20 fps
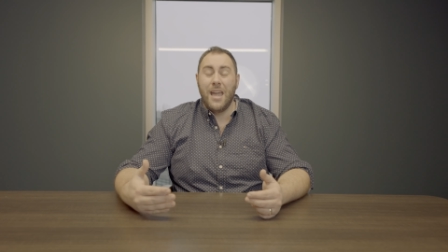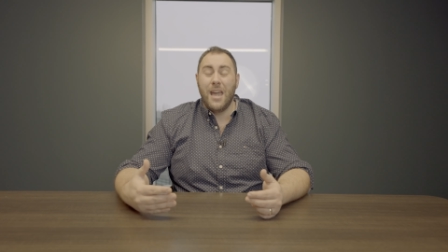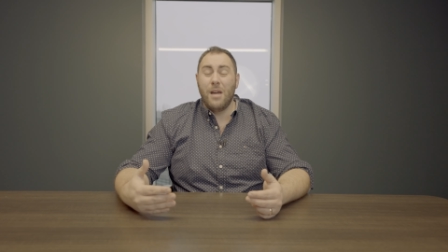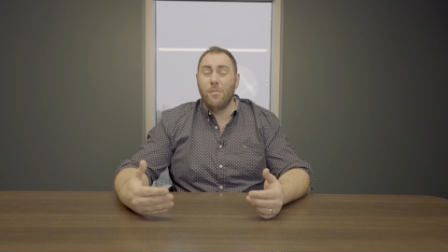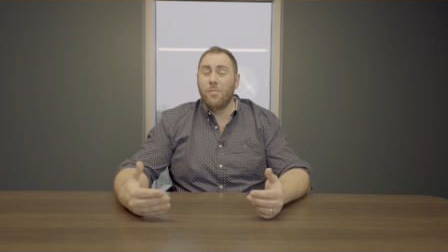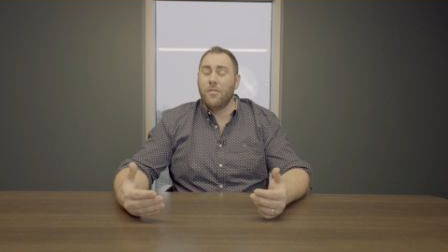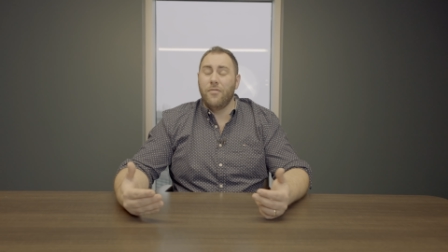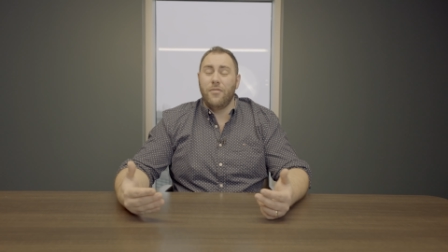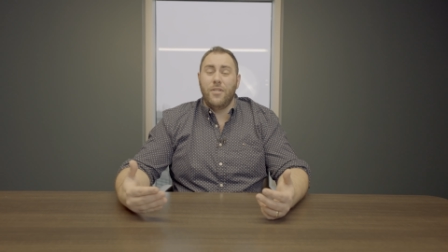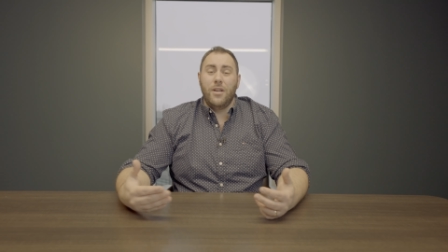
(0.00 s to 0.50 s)

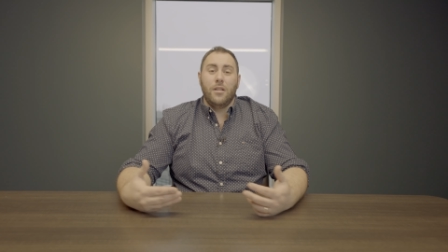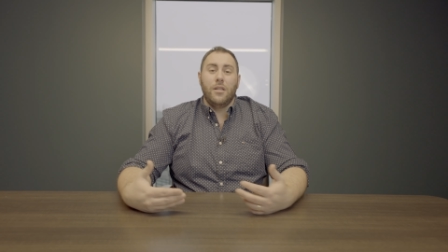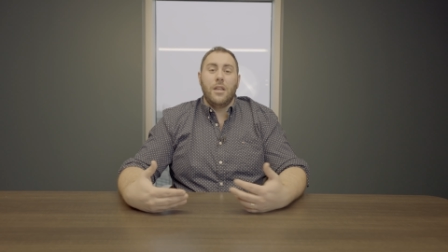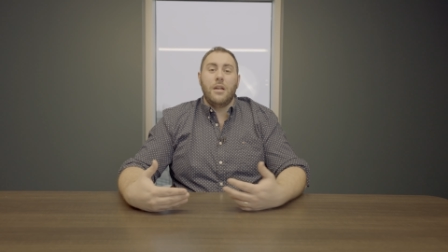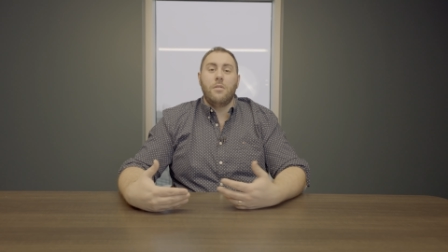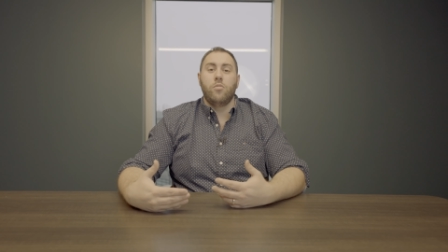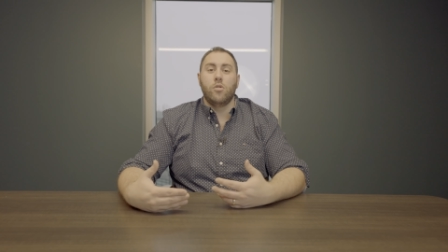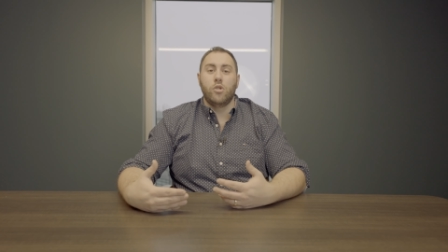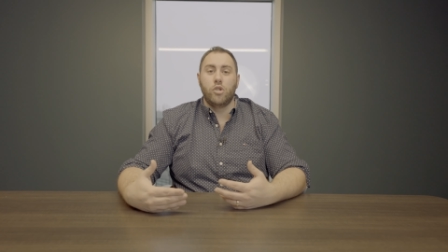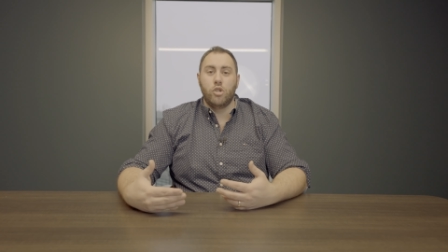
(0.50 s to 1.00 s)
and we feel
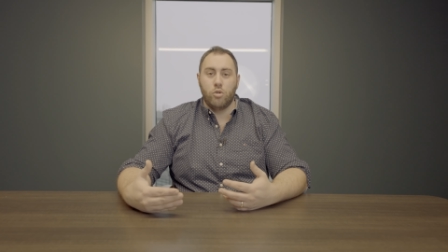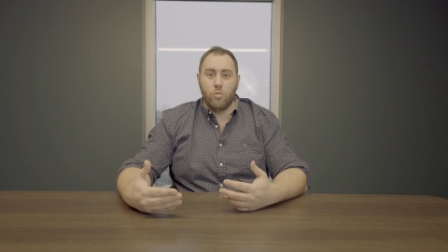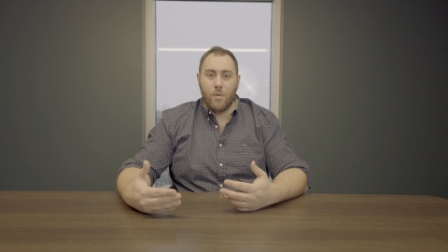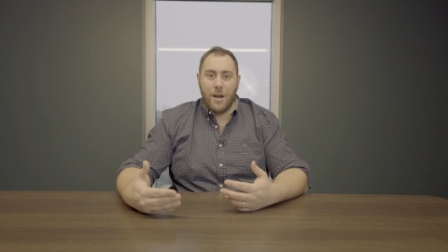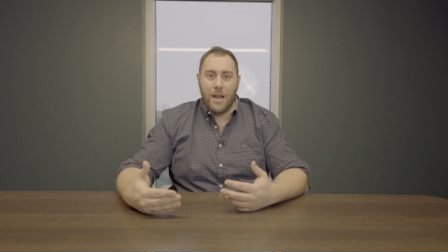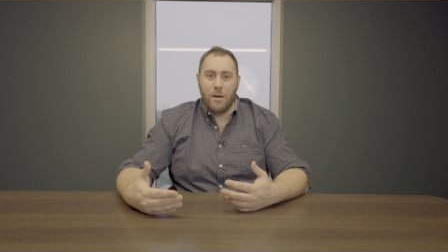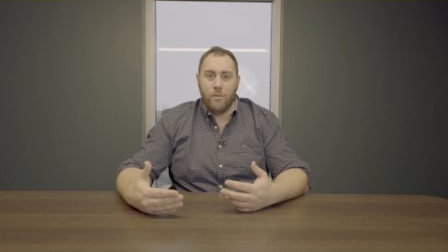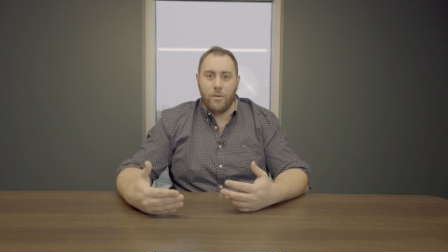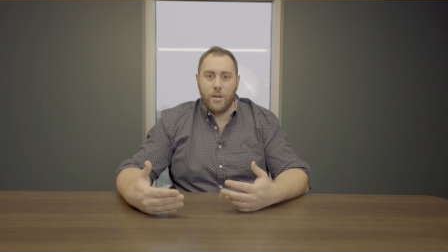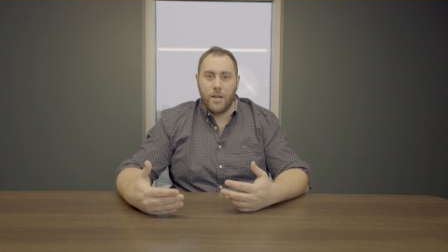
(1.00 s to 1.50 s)
like we're
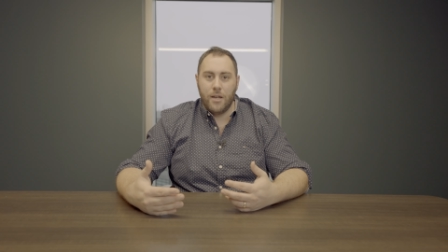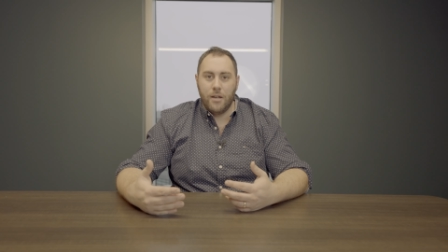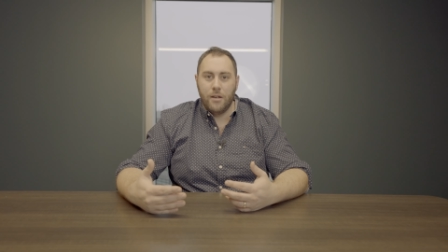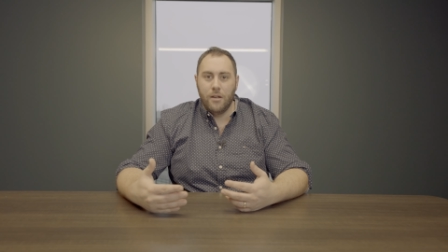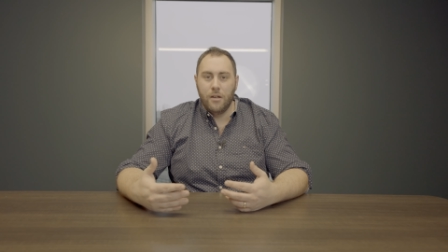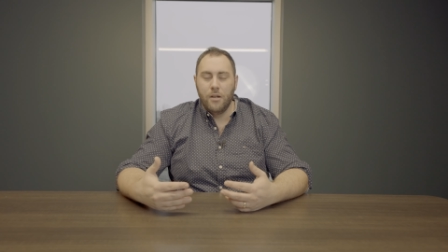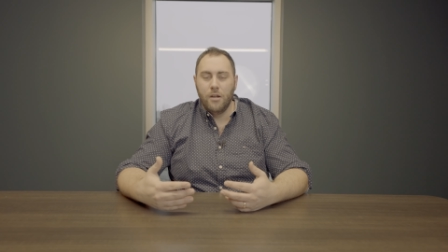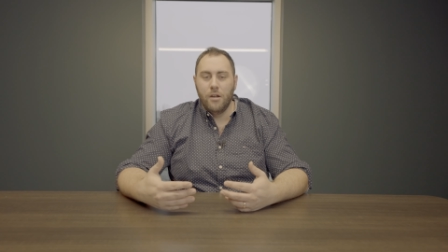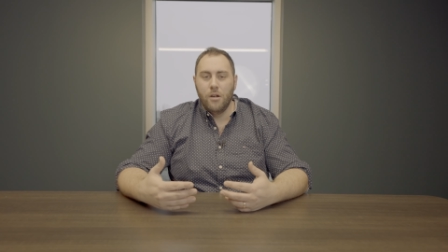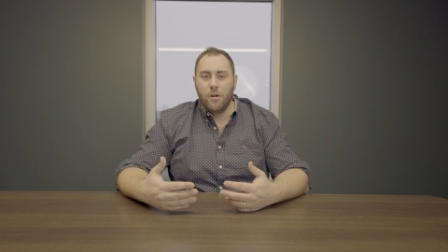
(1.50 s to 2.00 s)
drowning
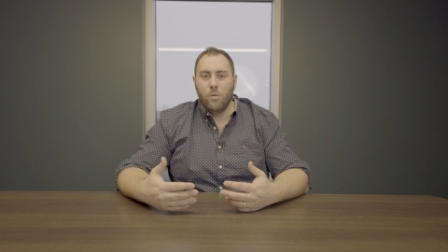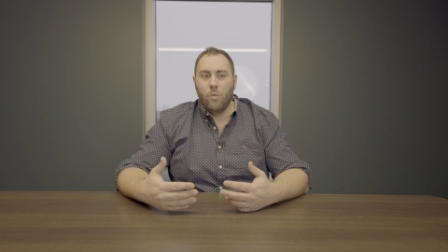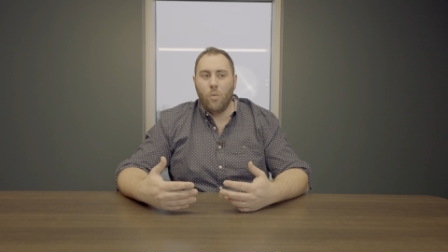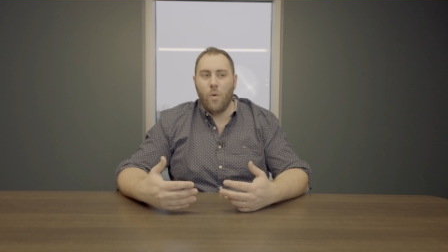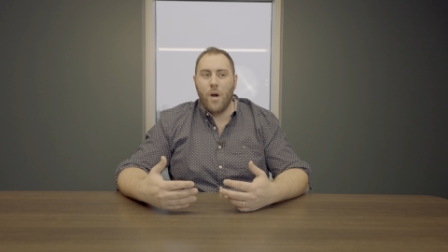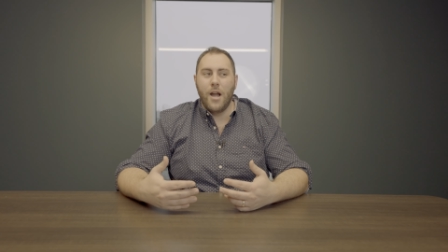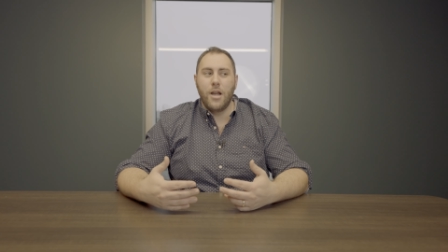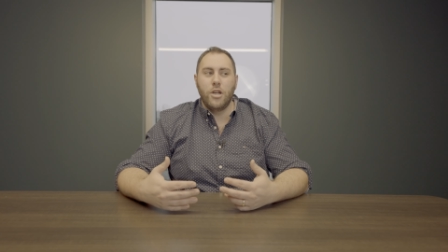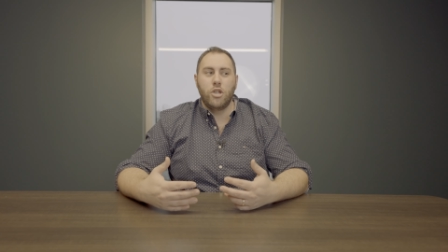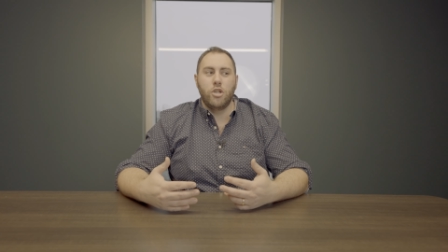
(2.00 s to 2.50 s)

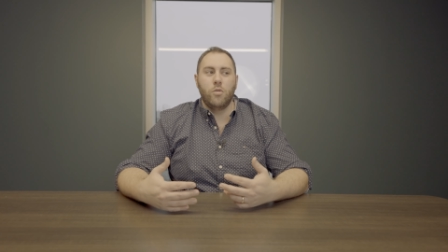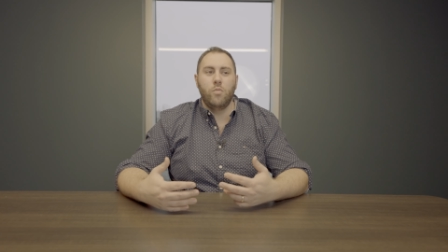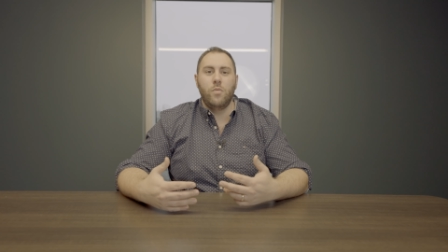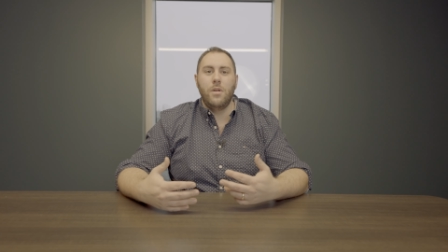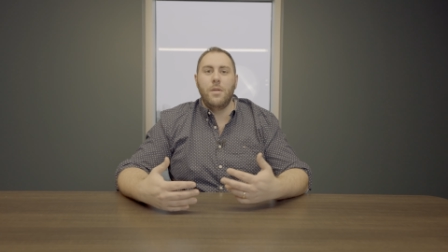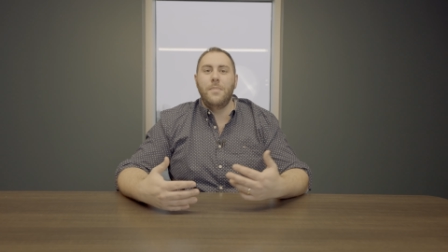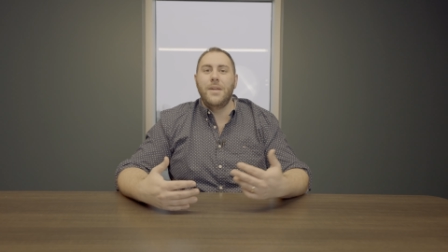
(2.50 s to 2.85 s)
why should we